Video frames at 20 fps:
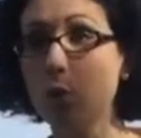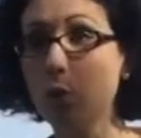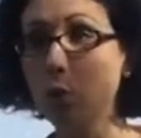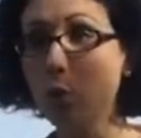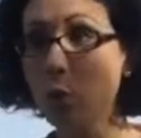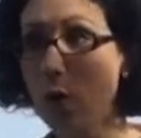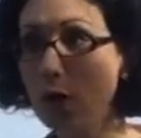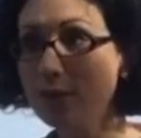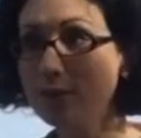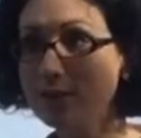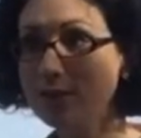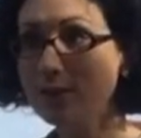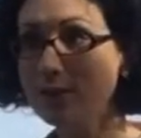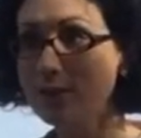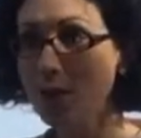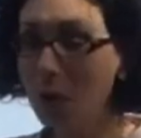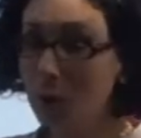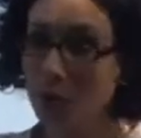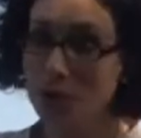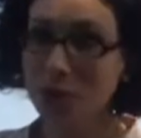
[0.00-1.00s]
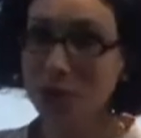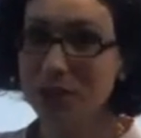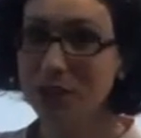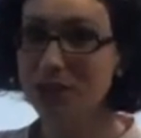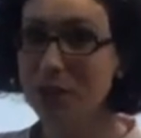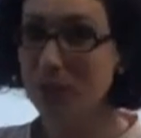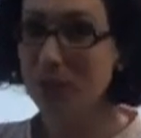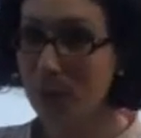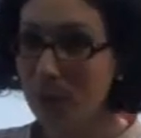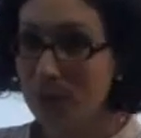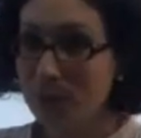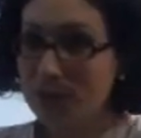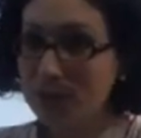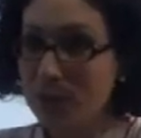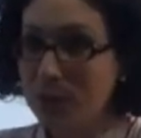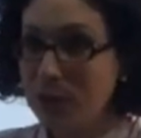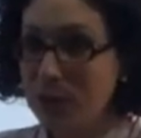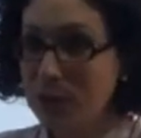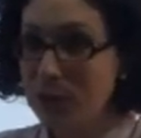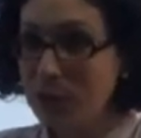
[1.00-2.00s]
One socialist, a person
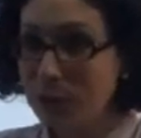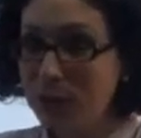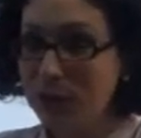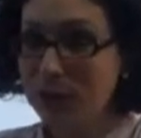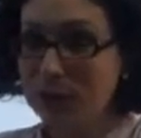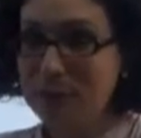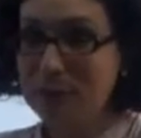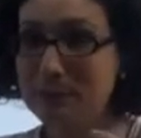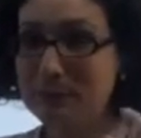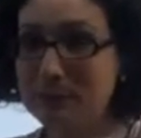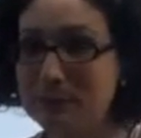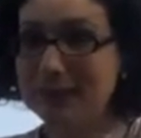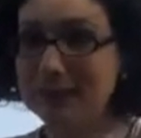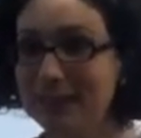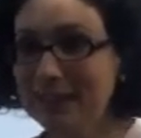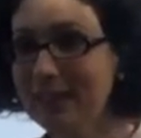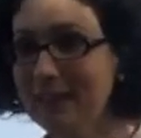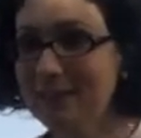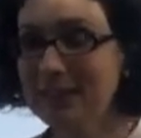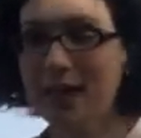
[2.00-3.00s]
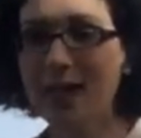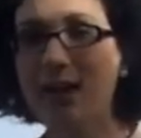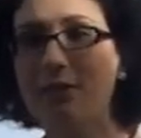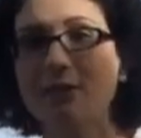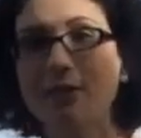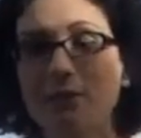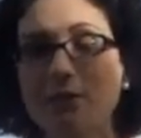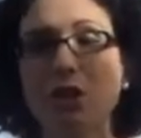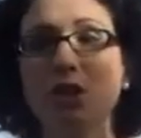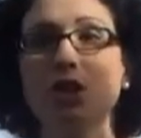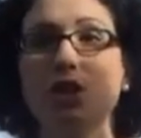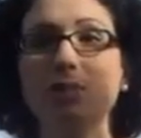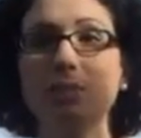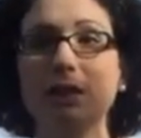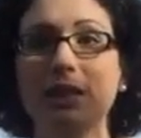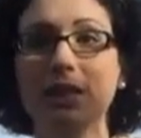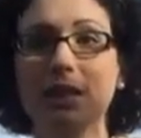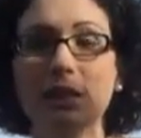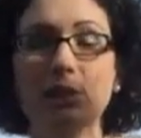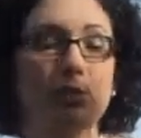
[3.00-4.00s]
who truly believed that everyone should be
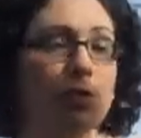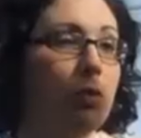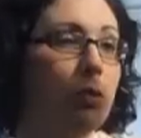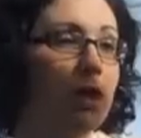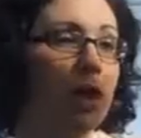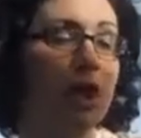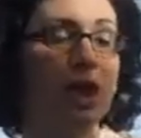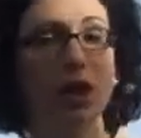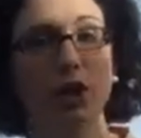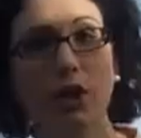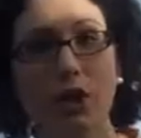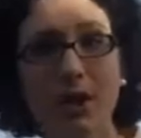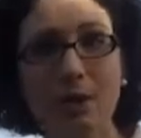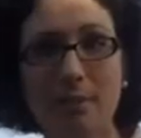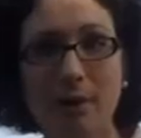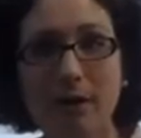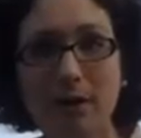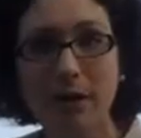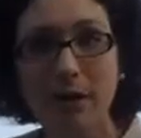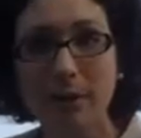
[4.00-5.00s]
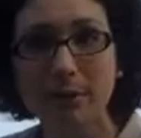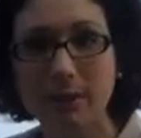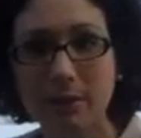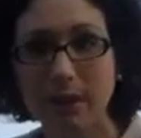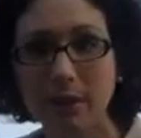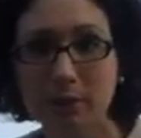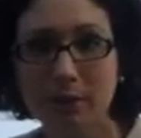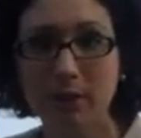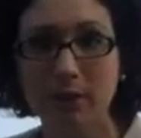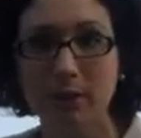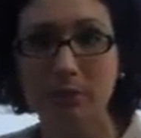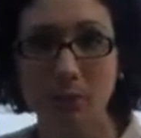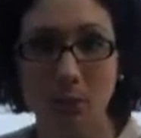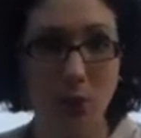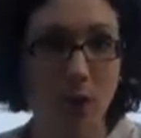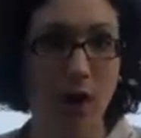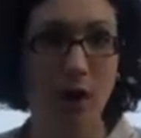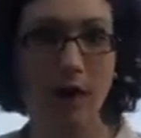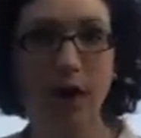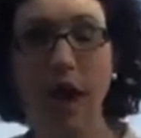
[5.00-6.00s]
equal, we're going to learn about him a little bit
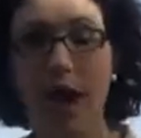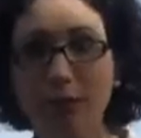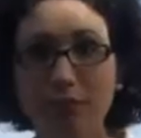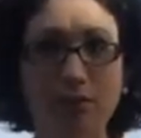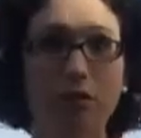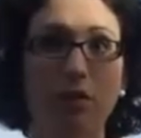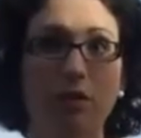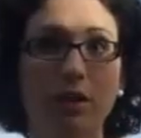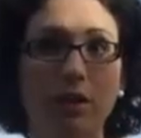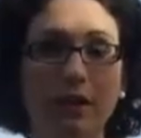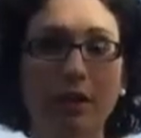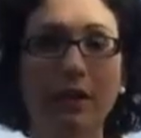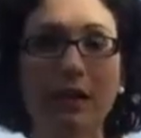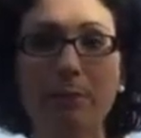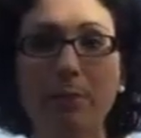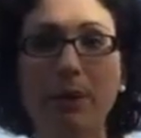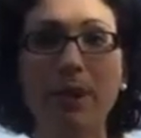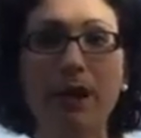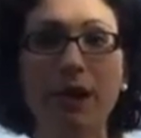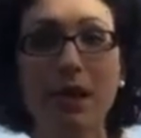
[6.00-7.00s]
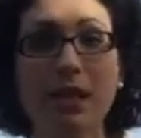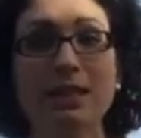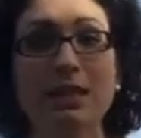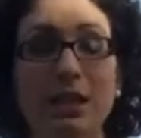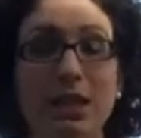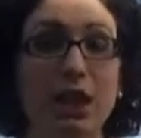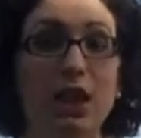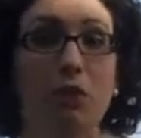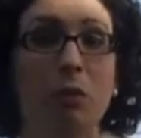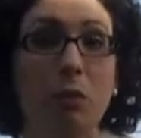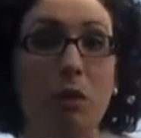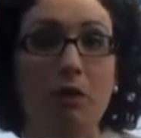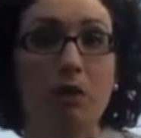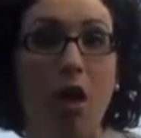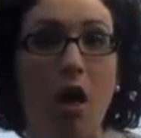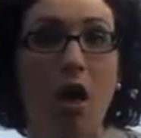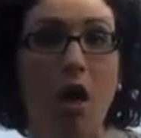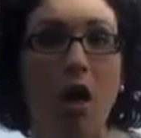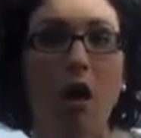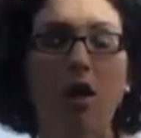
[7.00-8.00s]
more after the leap, is Huey
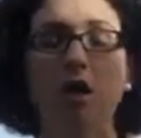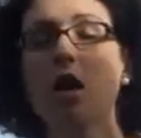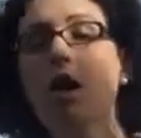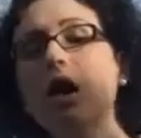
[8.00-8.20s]
Long.